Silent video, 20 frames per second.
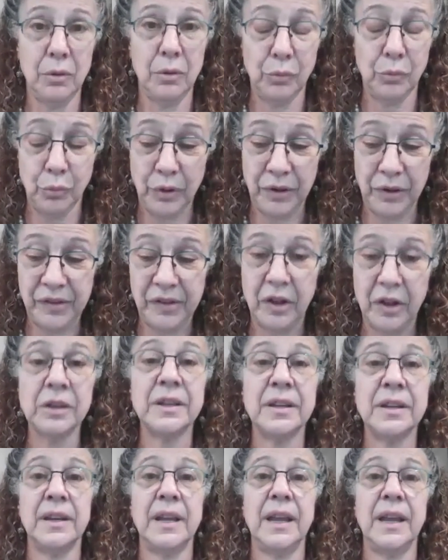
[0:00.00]

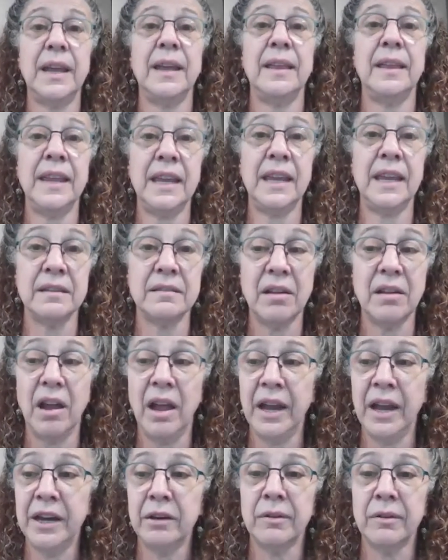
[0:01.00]
resulted in the
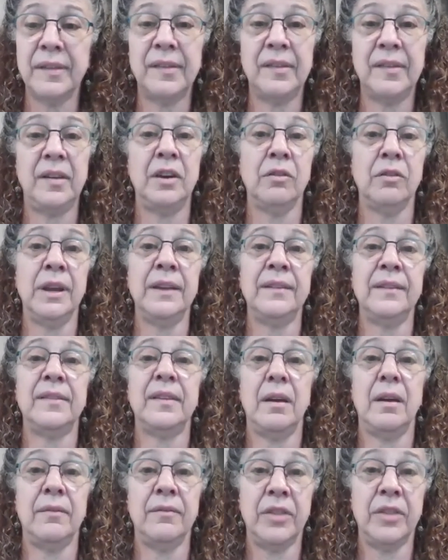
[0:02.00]
entire series
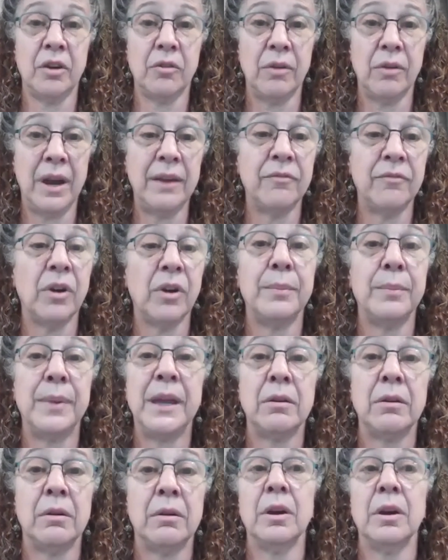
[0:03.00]
of the grave
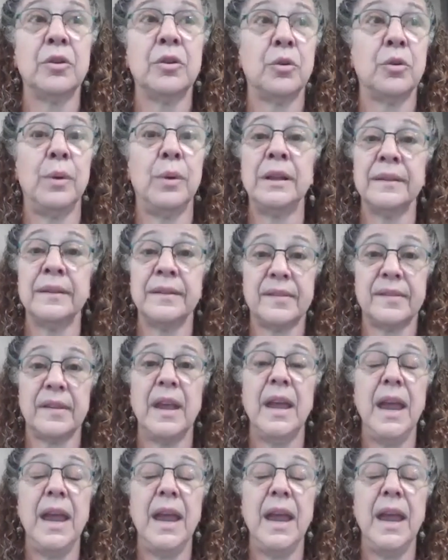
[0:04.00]
rubbing art quilts